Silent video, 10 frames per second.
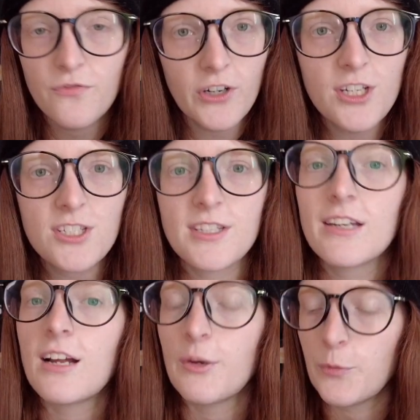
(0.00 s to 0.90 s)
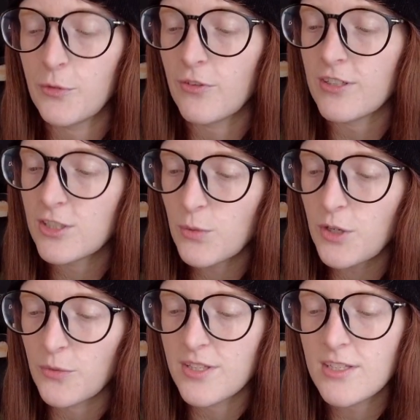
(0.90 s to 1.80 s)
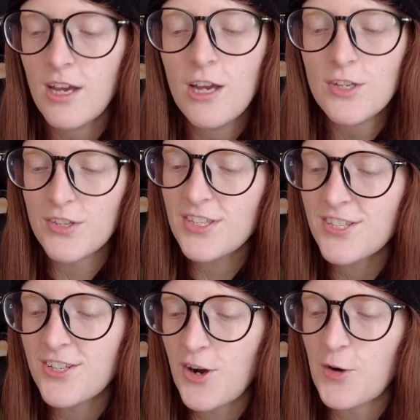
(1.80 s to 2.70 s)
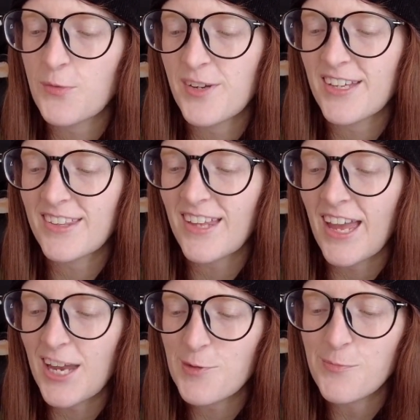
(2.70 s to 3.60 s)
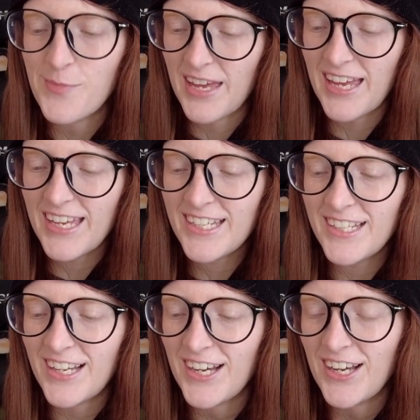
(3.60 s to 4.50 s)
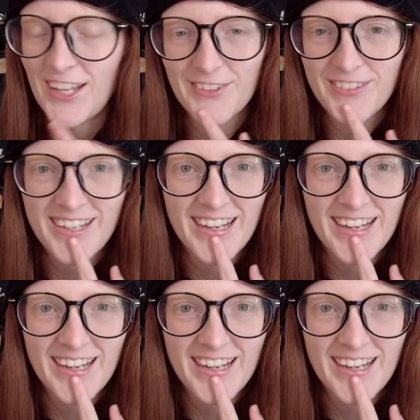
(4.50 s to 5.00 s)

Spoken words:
first, then I will move on to Twitter ones. So let's start with Anime. I love that